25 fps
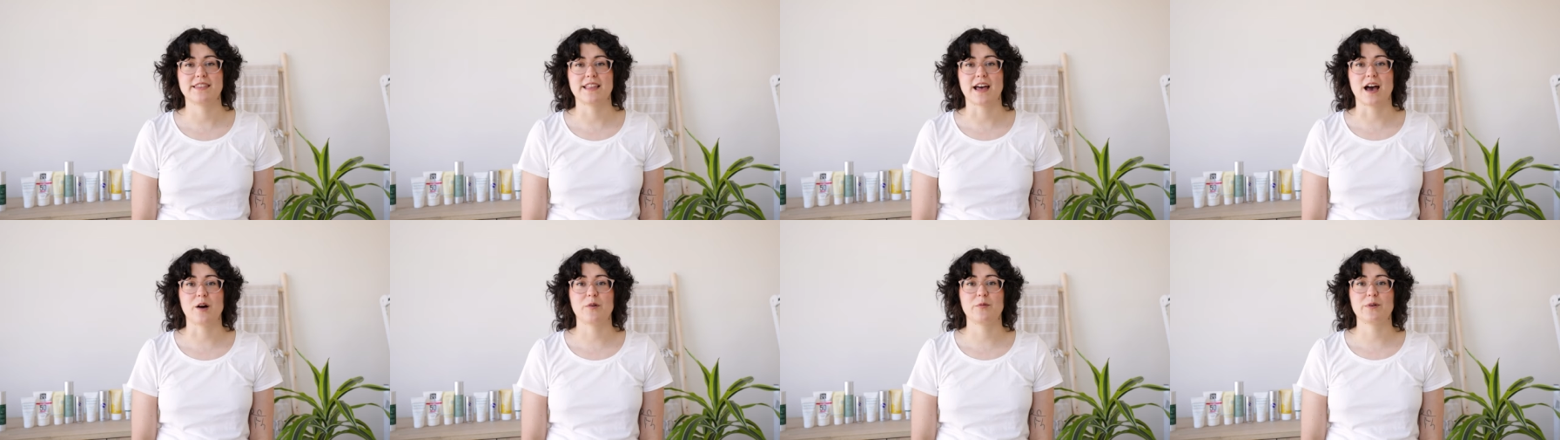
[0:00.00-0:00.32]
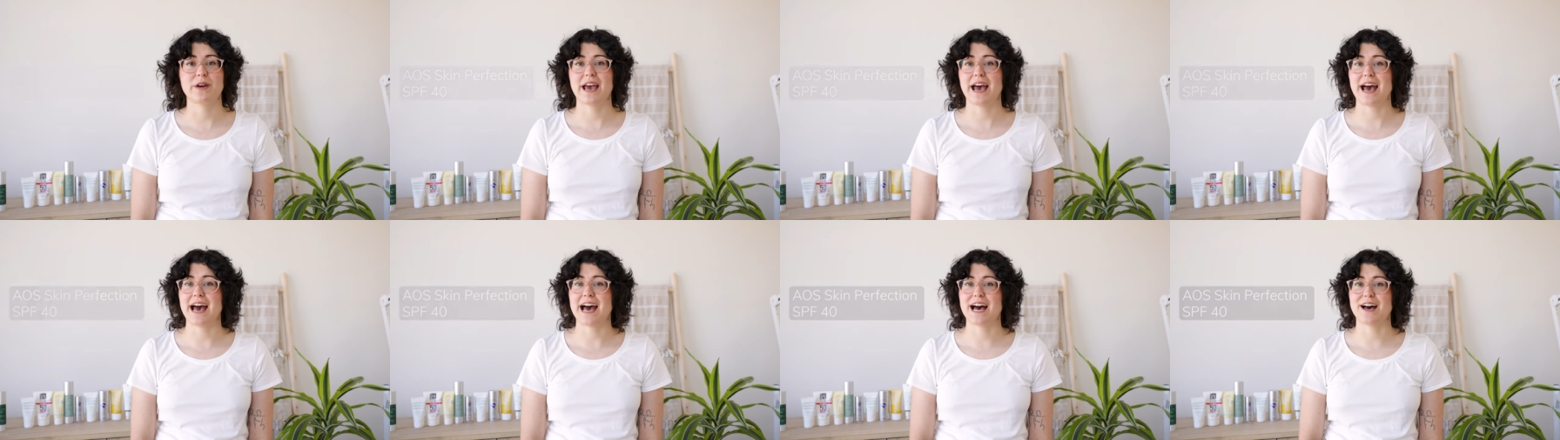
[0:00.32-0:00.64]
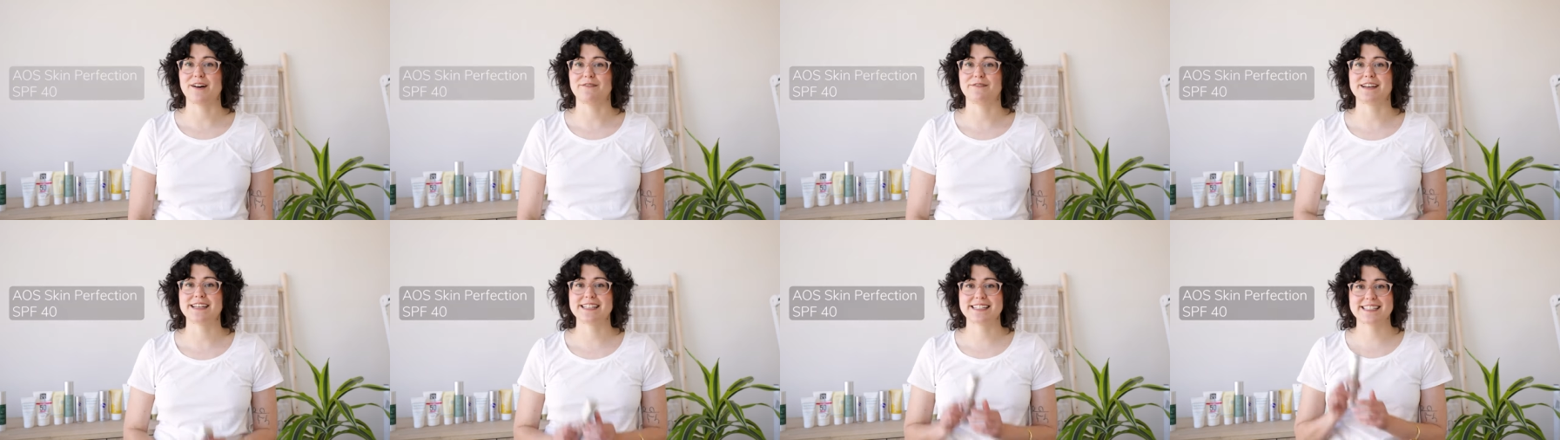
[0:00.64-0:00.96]
now we
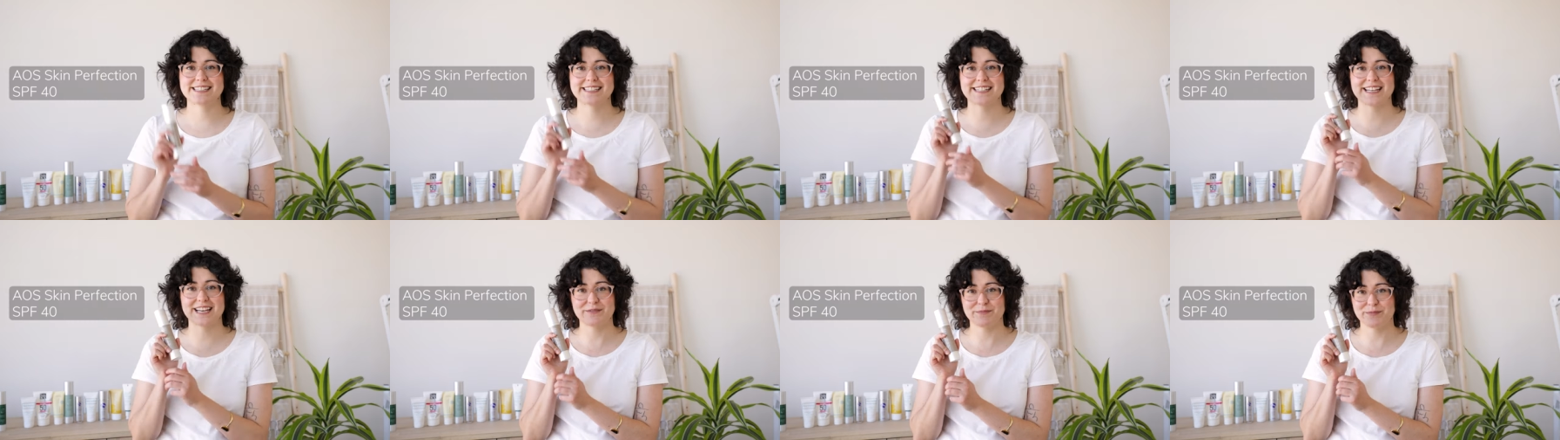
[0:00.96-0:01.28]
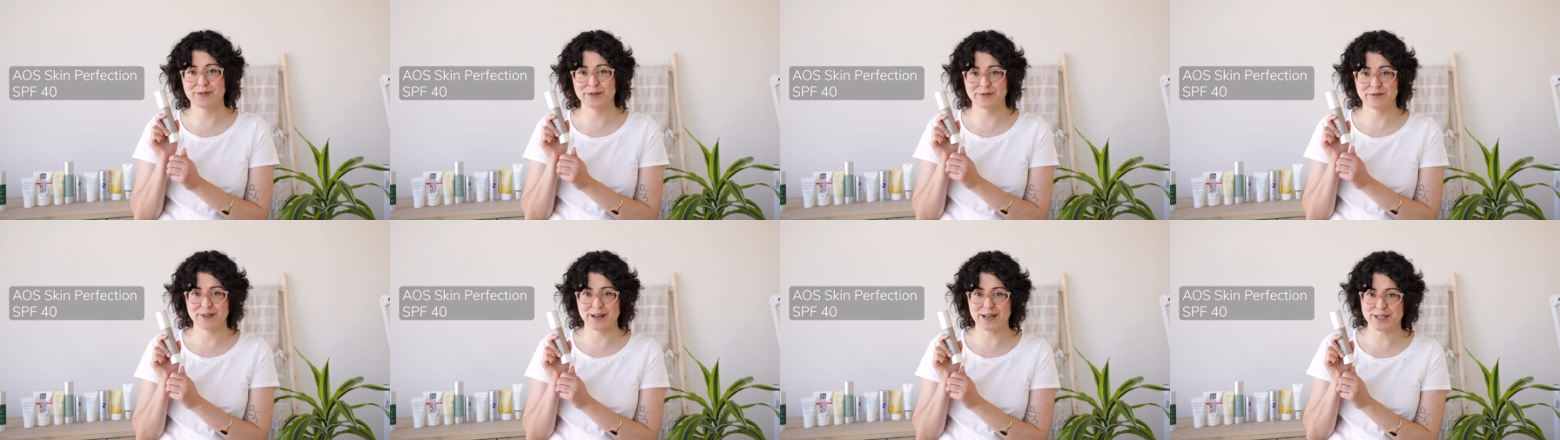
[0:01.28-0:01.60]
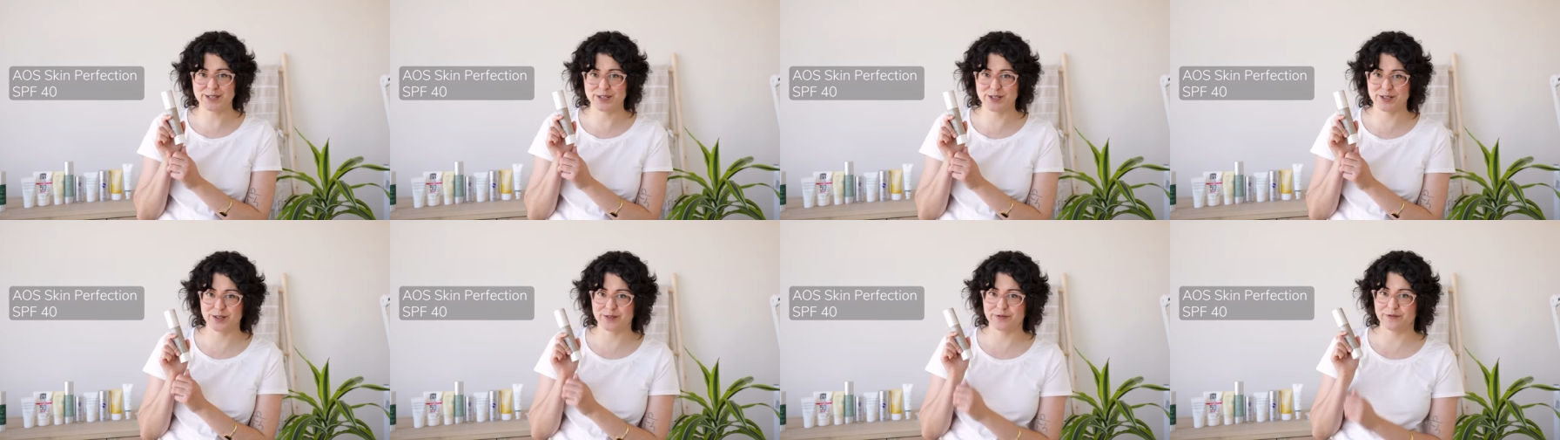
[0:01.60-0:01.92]
have Skin
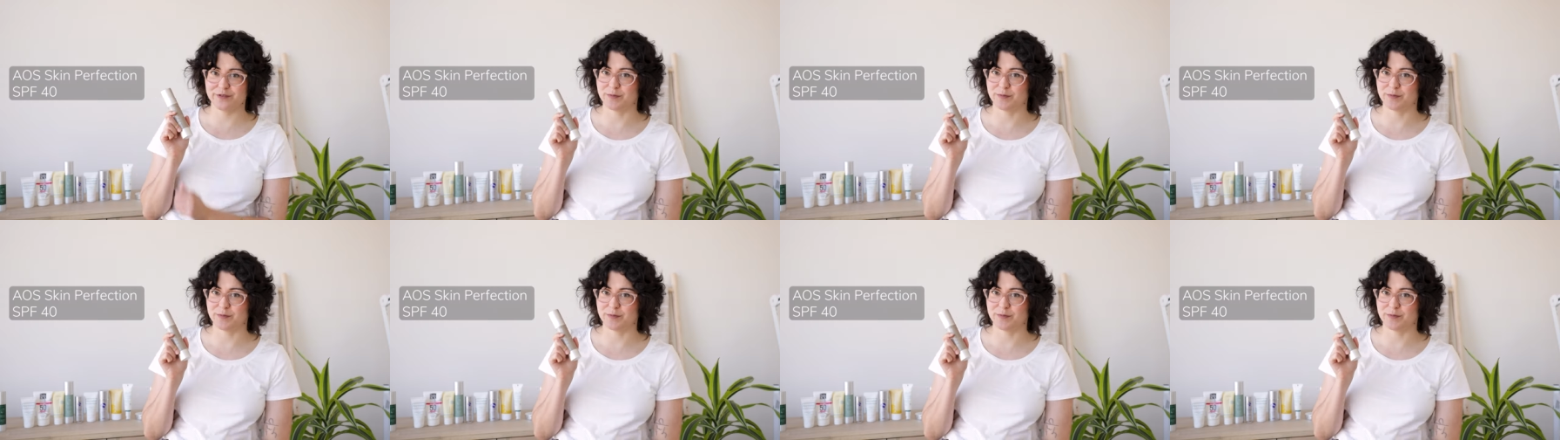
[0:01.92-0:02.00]
Perfection